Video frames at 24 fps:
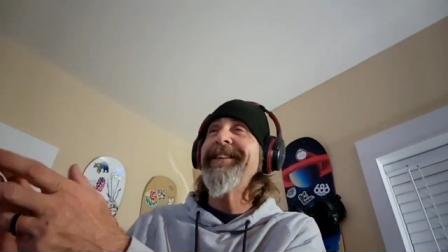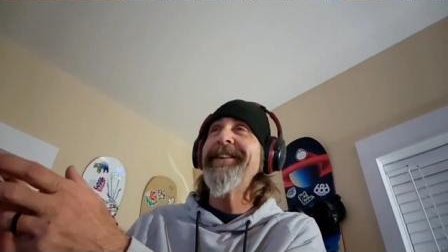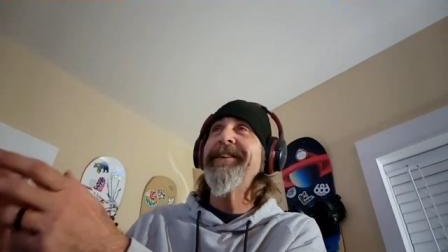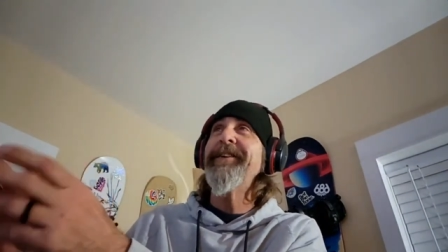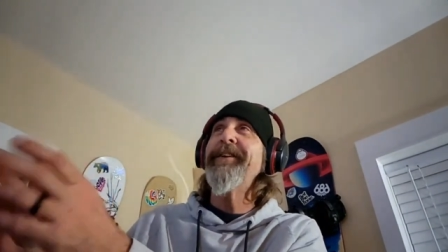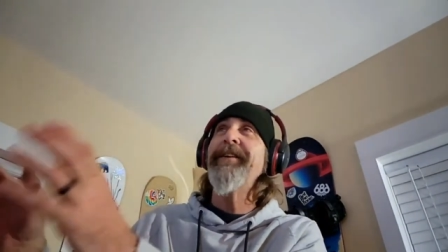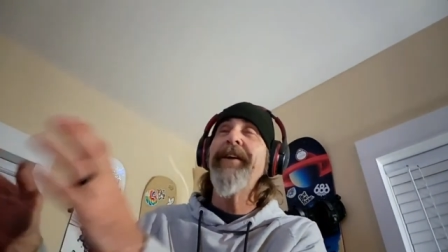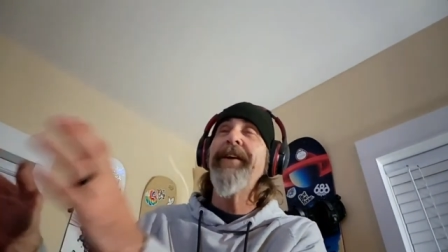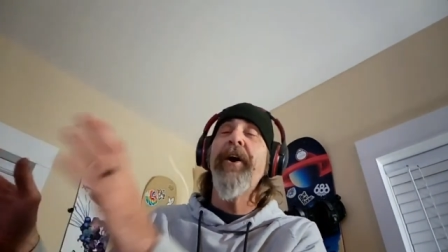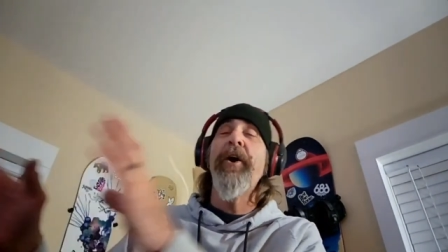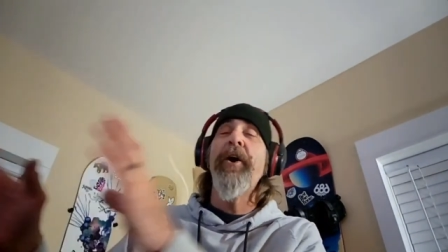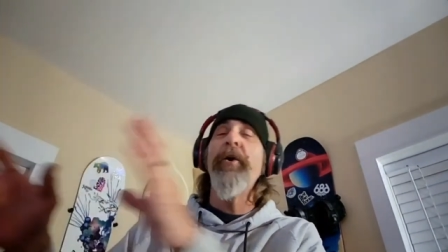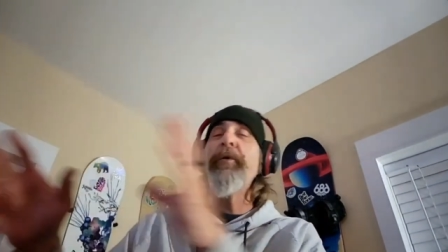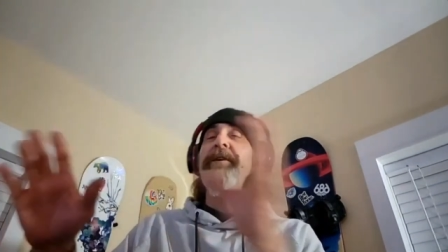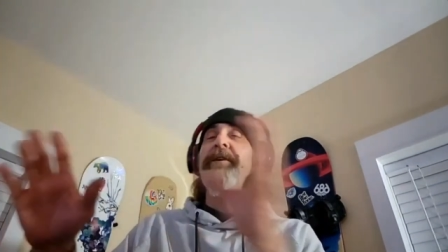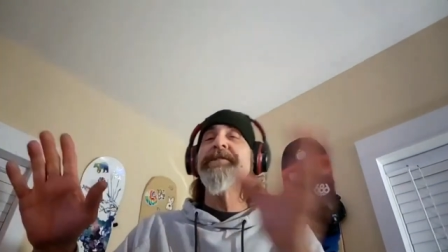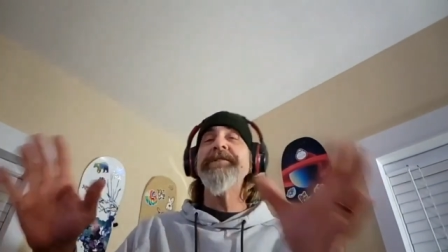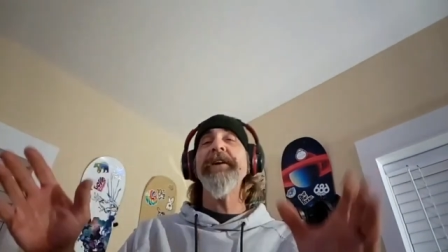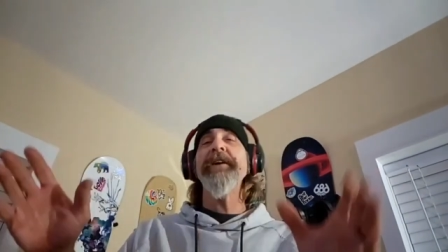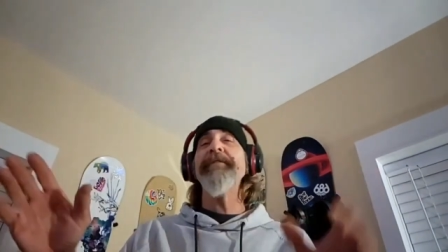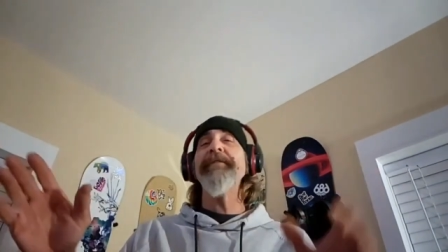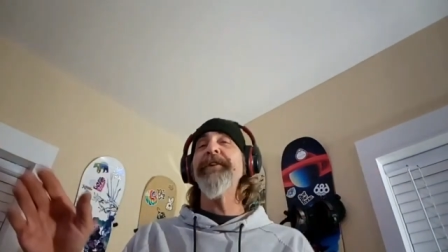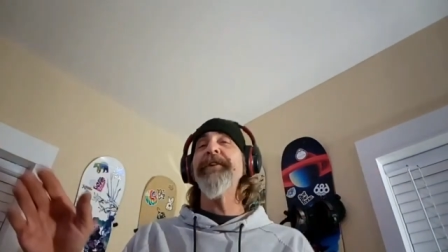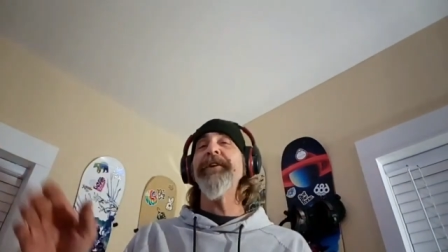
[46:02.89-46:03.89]
You're
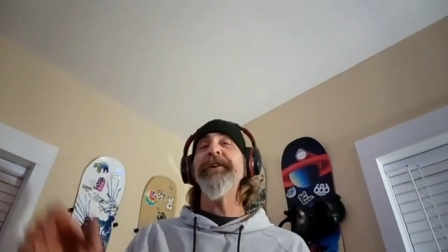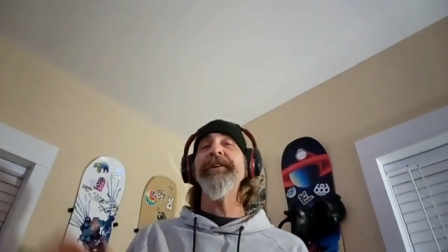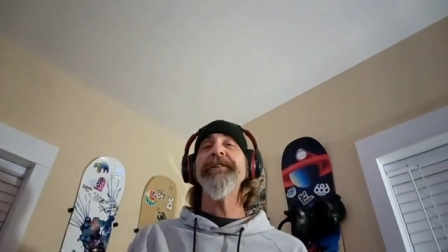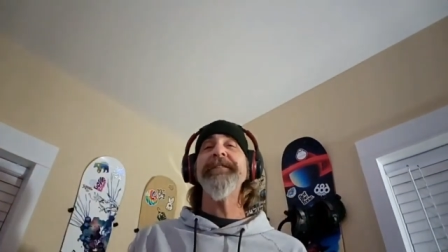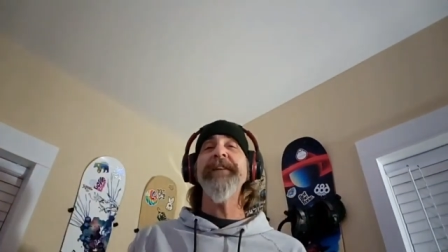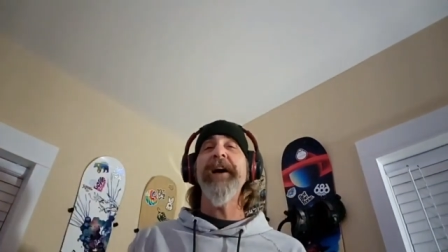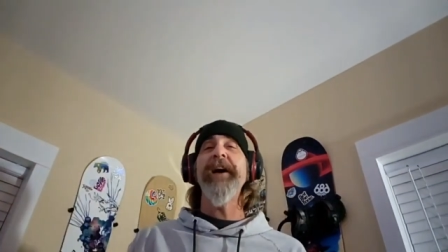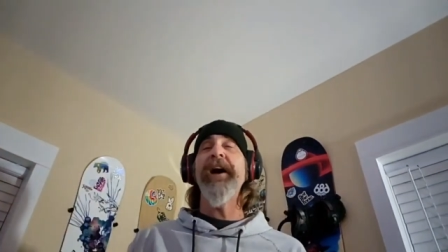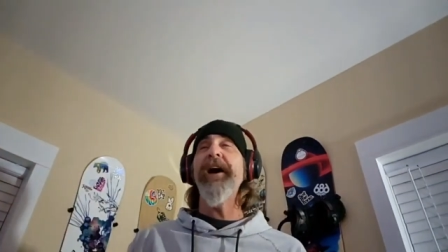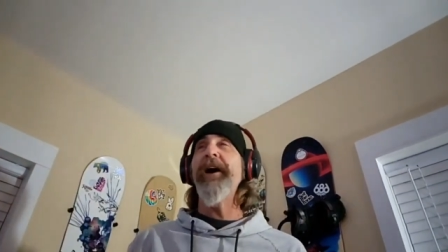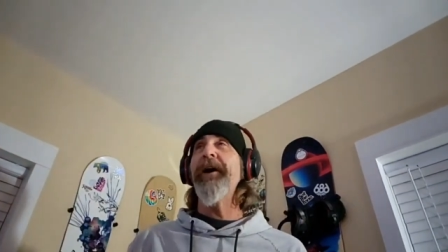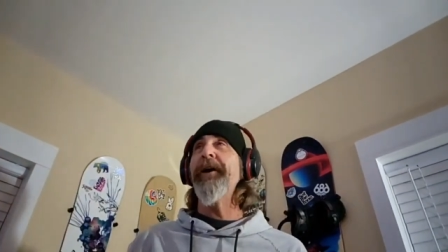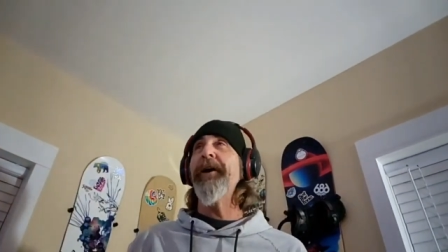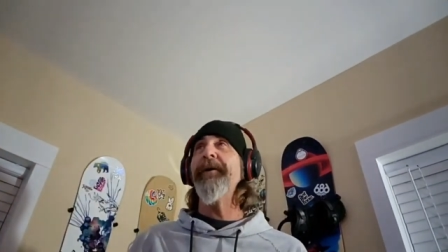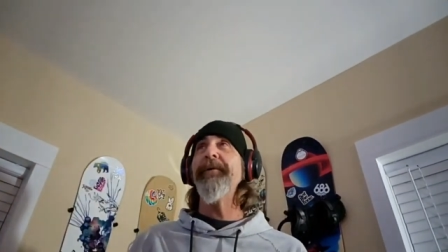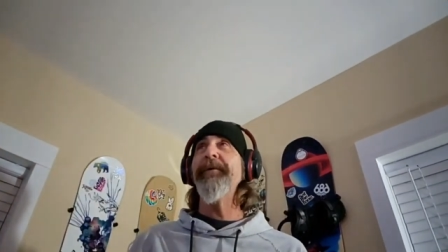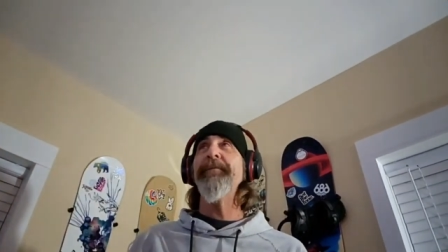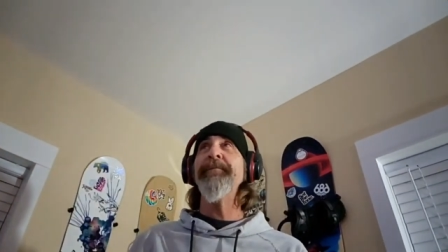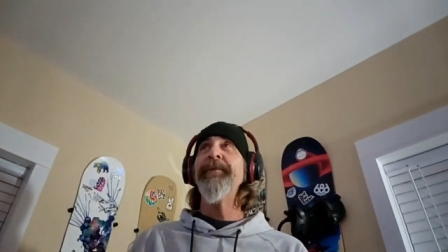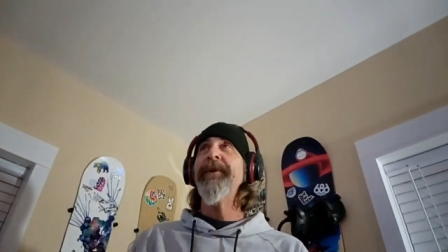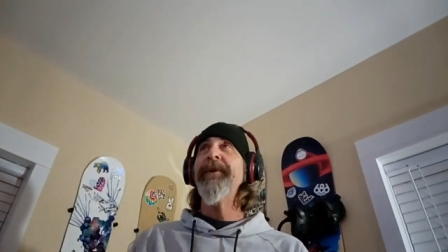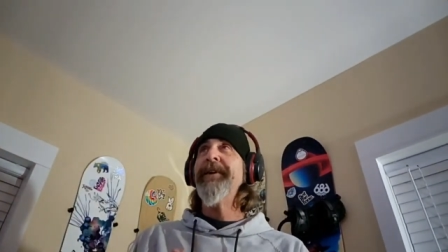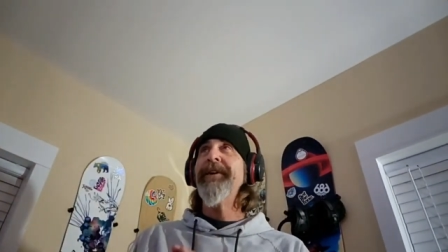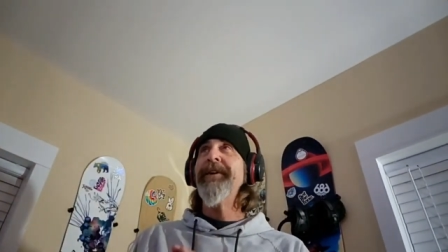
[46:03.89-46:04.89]
always having a good
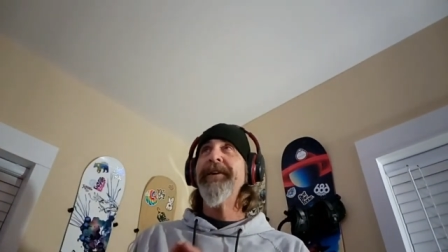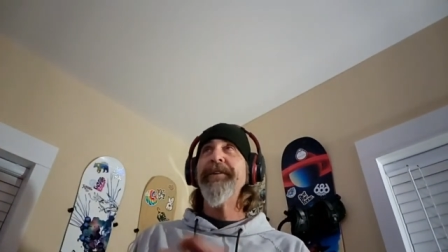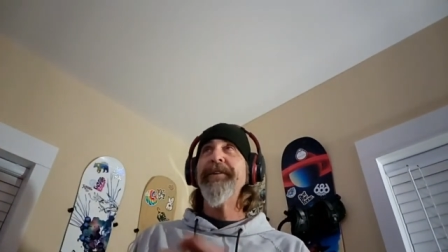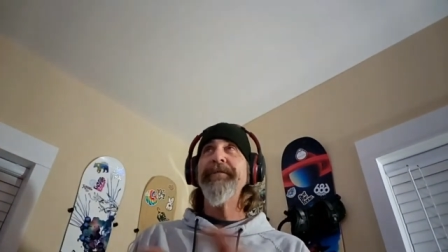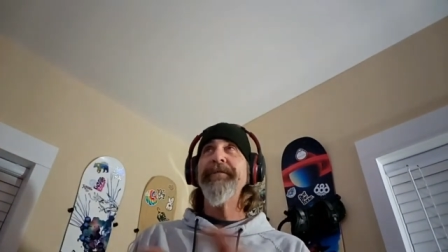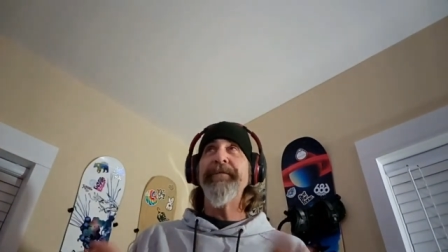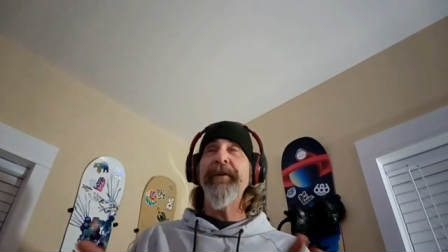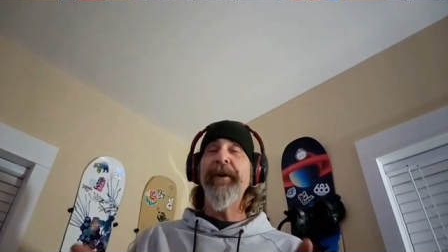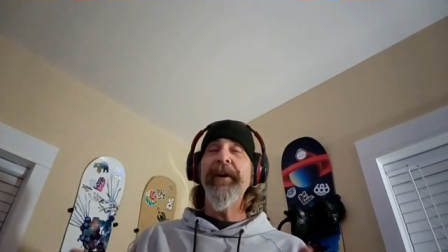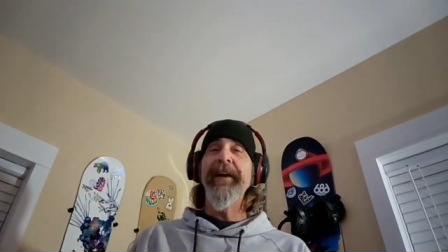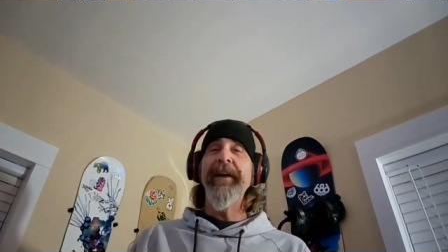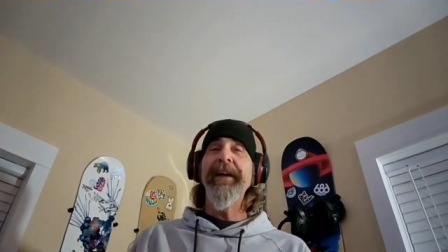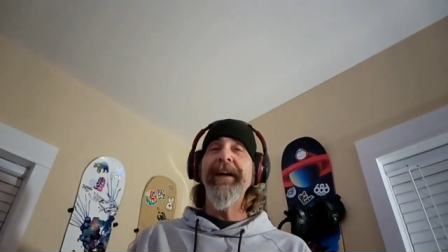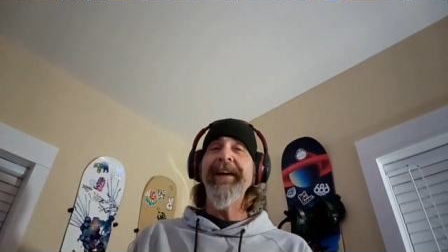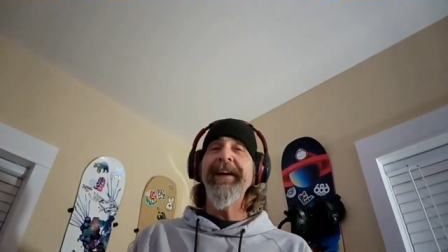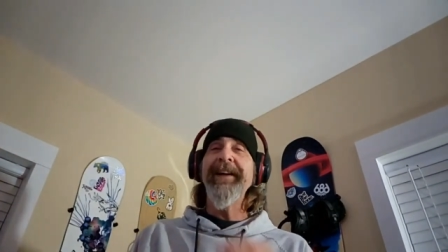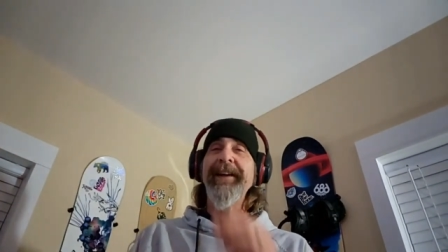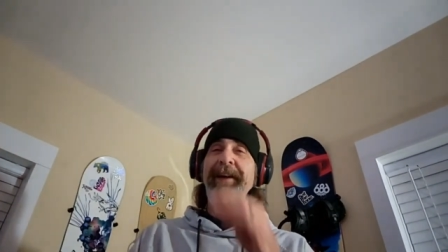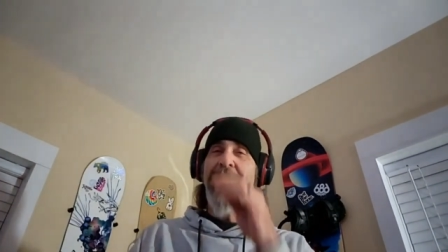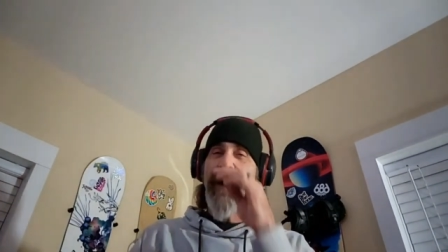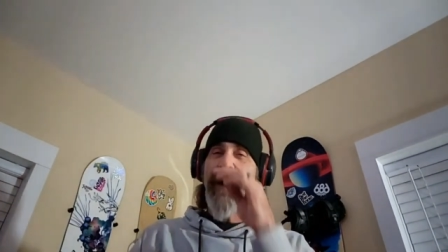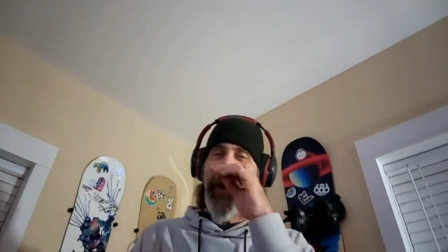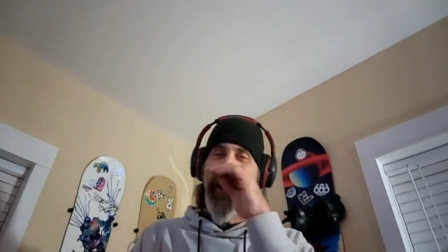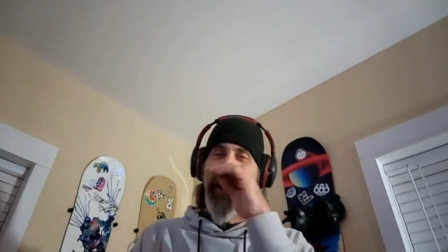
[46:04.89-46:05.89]
time,
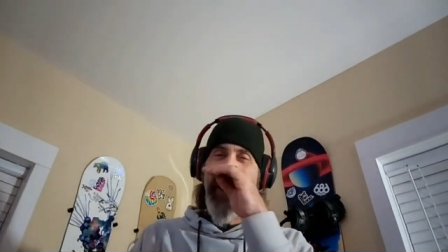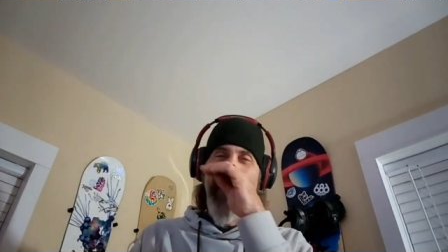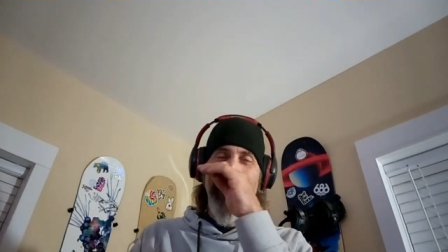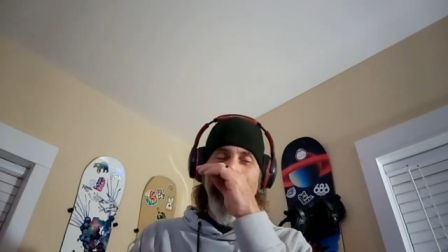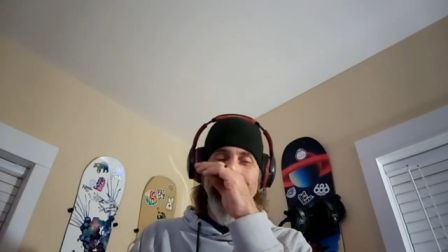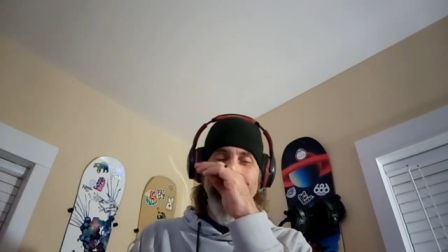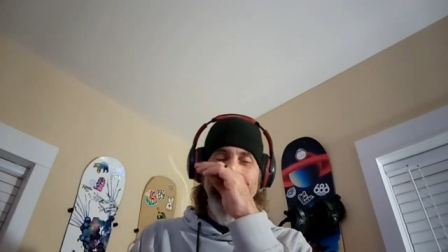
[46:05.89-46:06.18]
funny.